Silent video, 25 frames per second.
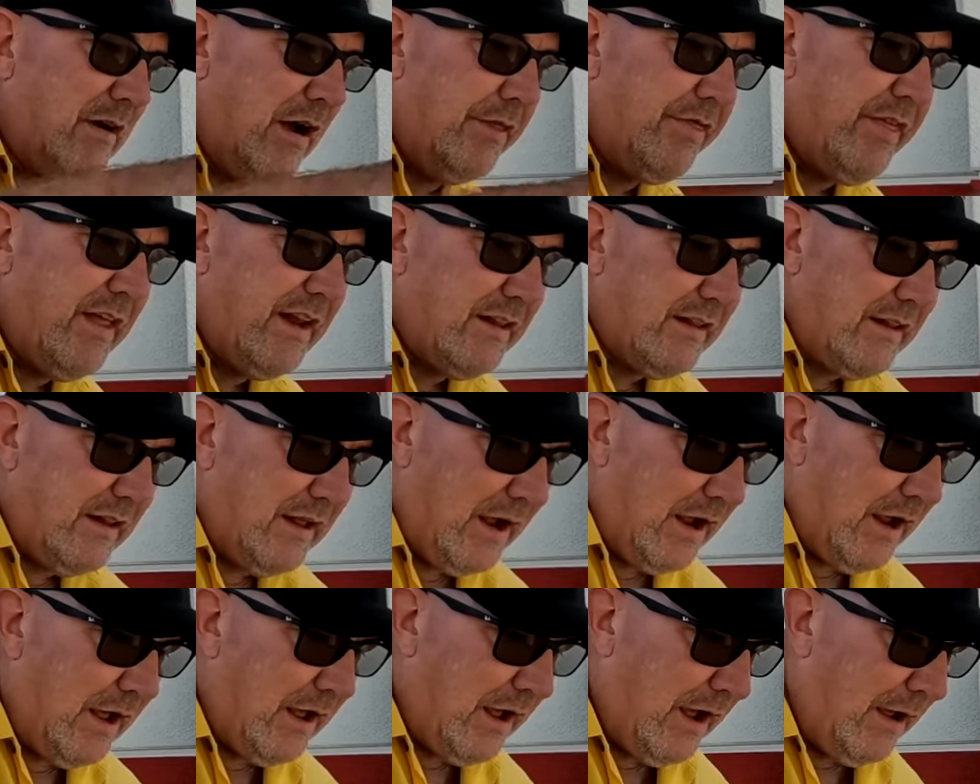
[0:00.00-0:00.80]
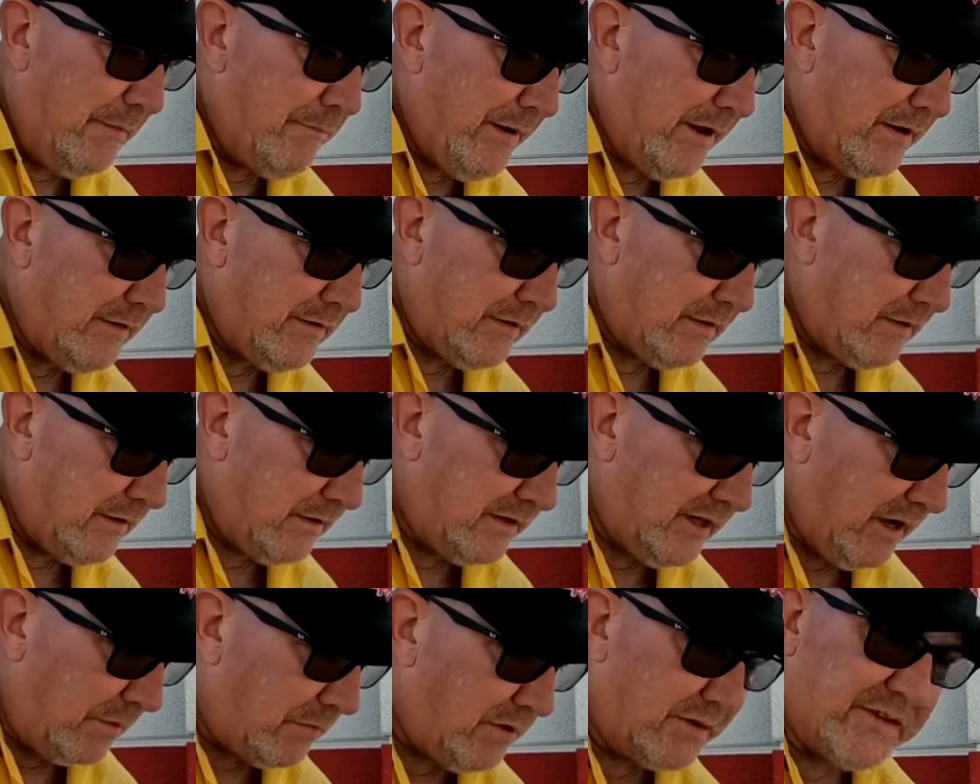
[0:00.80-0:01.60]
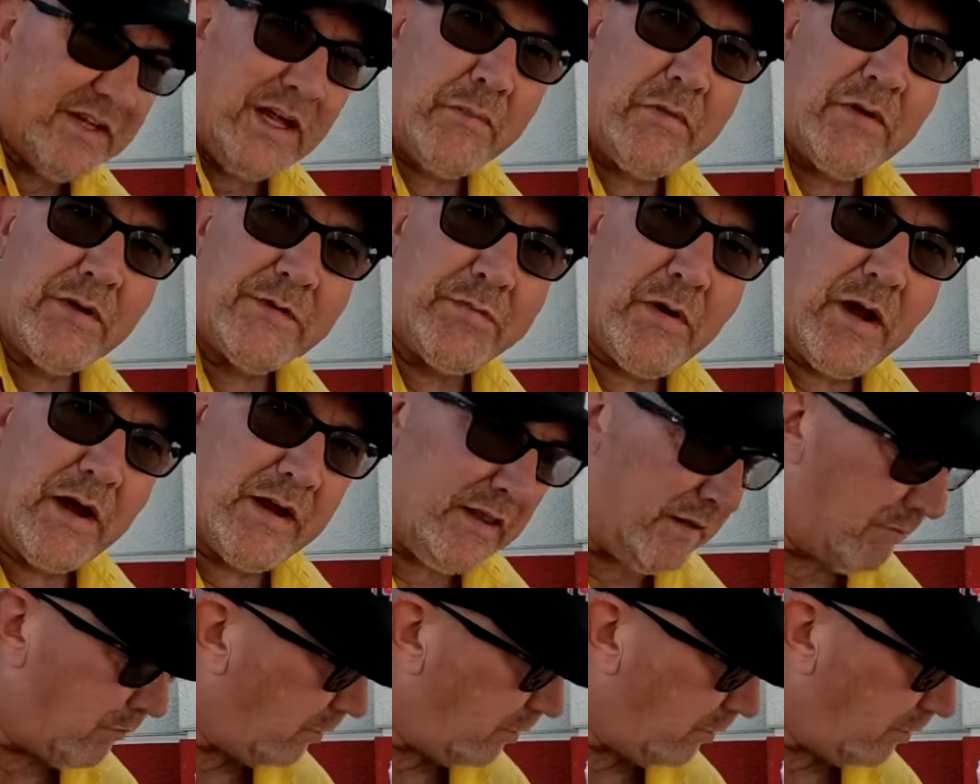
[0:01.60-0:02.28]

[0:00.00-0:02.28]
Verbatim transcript: I think, I bet double double is probably the